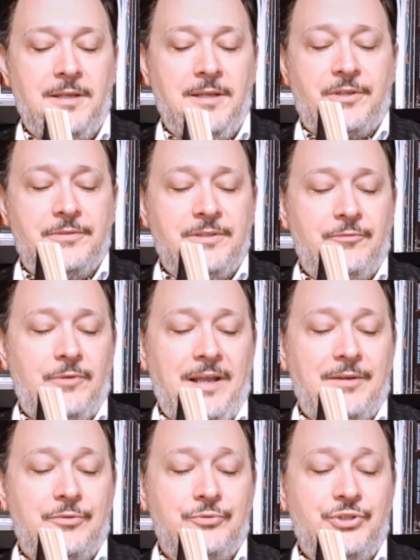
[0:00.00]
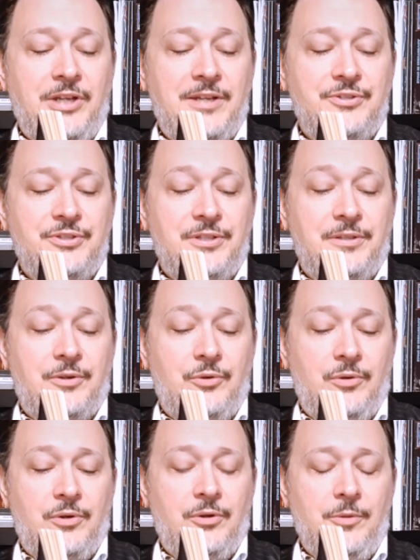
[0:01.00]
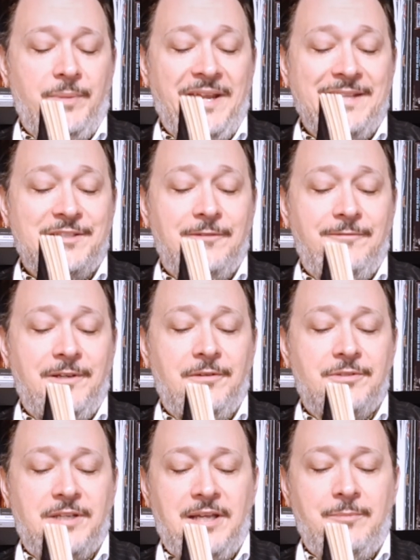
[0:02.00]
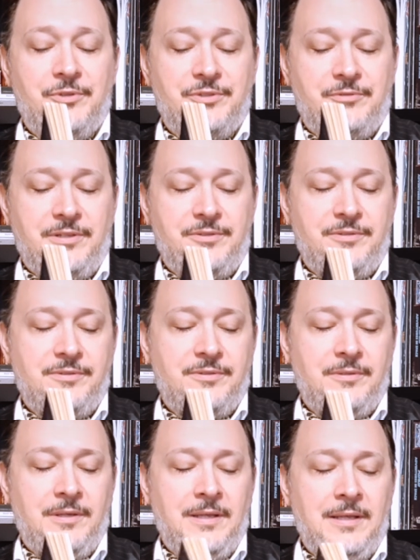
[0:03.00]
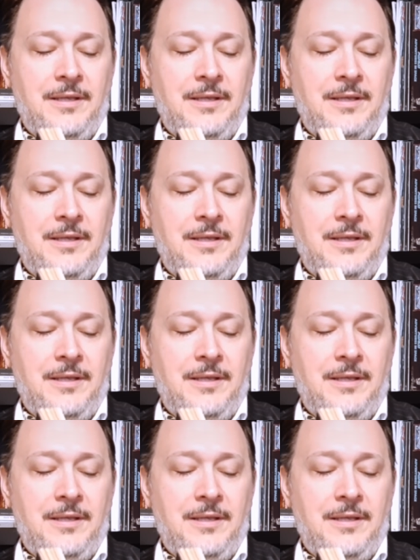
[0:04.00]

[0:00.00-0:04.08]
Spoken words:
resultant radical changes in the core group, and severe time restrictions.